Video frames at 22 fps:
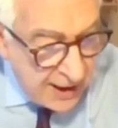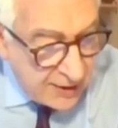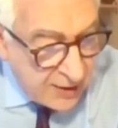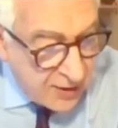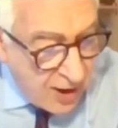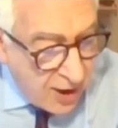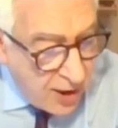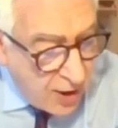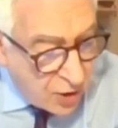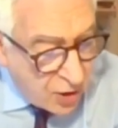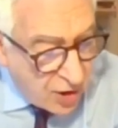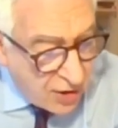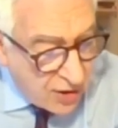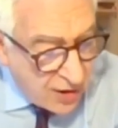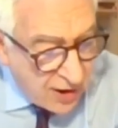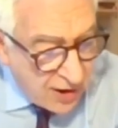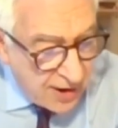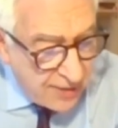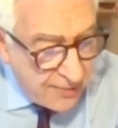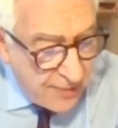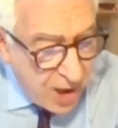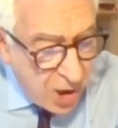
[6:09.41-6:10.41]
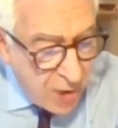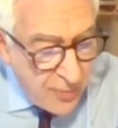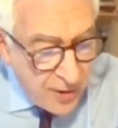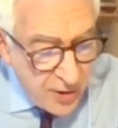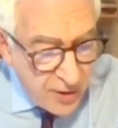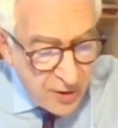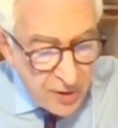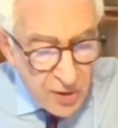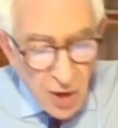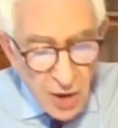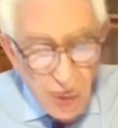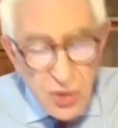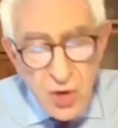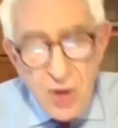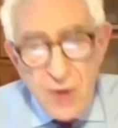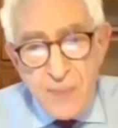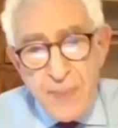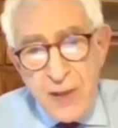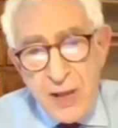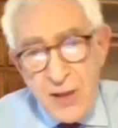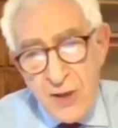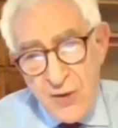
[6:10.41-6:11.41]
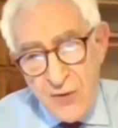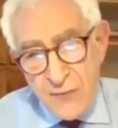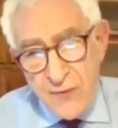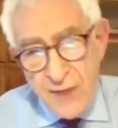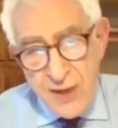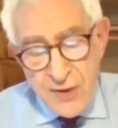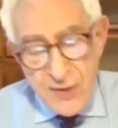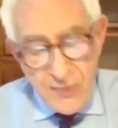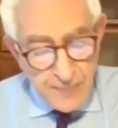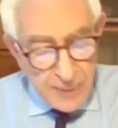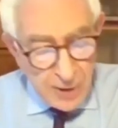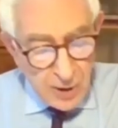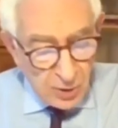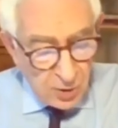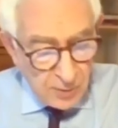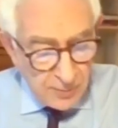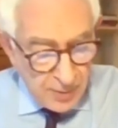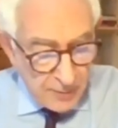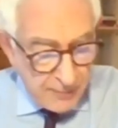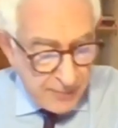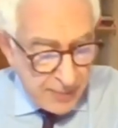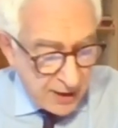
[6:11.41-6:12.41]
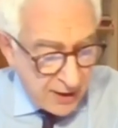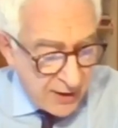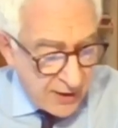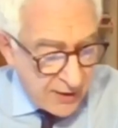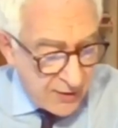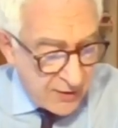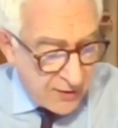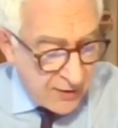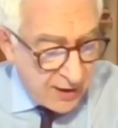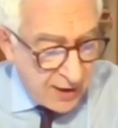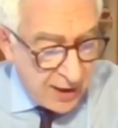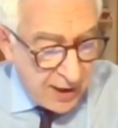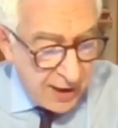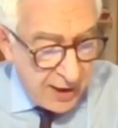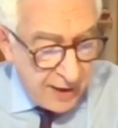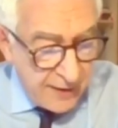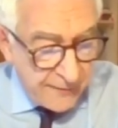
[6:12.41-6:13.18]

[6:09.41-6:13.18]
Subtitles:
It's urgent at the moment, not just because of this bill, but because,